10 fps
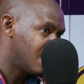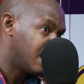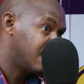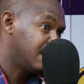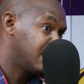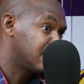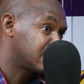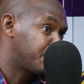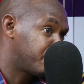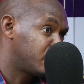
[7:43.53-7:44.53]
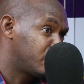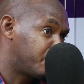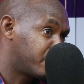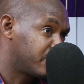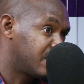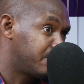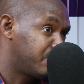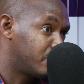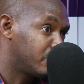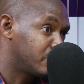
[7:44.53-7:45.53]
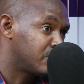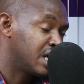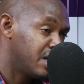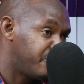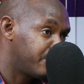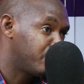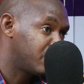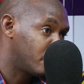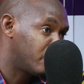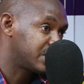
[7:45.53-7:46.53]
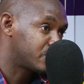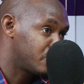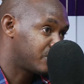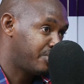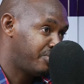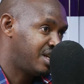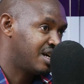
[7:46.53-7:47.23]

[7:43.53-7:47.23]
and they can support your project, because everybody wants to use the media.